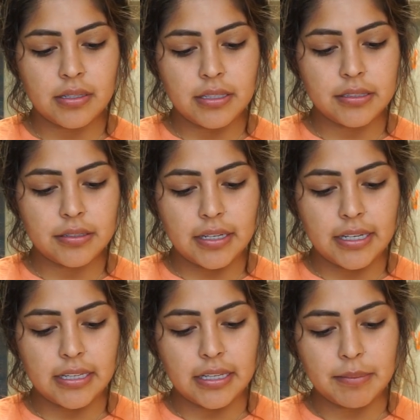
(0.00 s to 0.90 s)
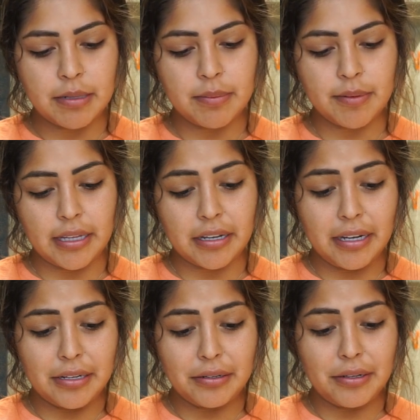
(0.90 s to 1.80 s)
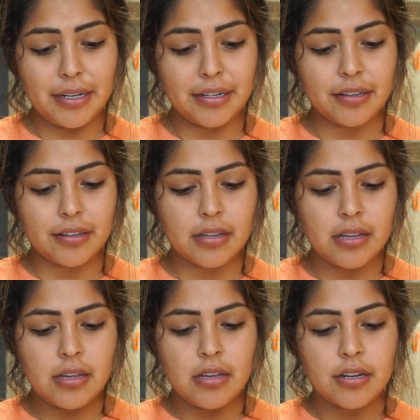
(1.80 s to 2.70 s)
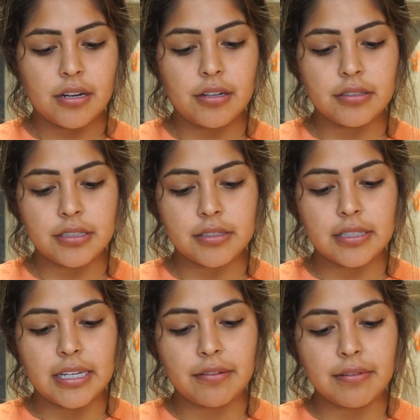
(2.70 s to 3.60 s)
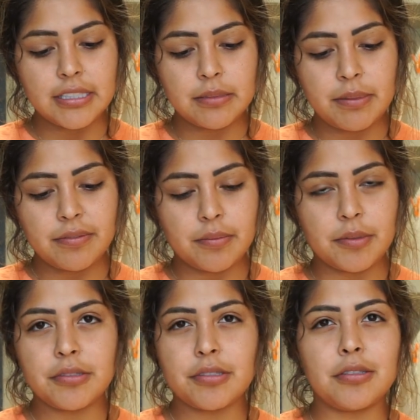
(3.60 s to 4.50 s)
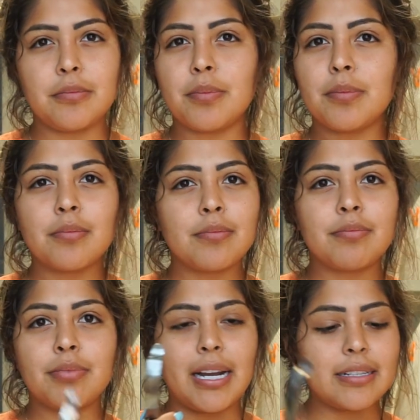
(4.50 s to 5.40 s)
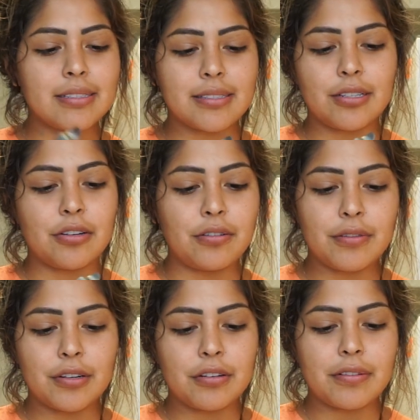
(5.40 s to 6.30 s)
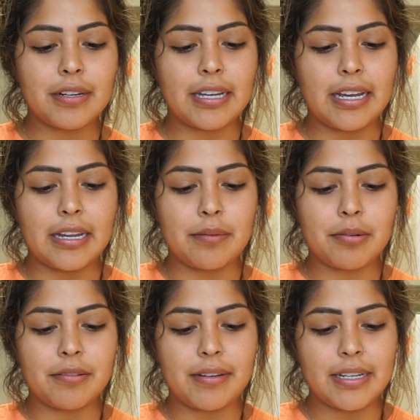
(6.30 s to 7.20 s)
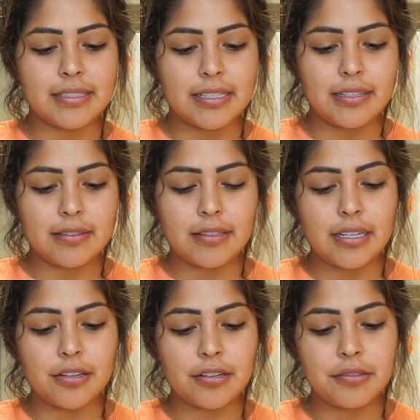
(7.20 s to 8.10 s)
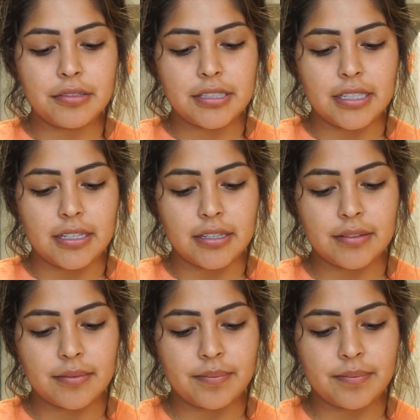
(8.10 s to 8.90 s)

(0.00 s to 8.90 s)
It's okay. Like, many people are like, I don't know how to cook. Girl, just get a recipe from YouTube, practice it over and over again, perfect it, then you're Gucci.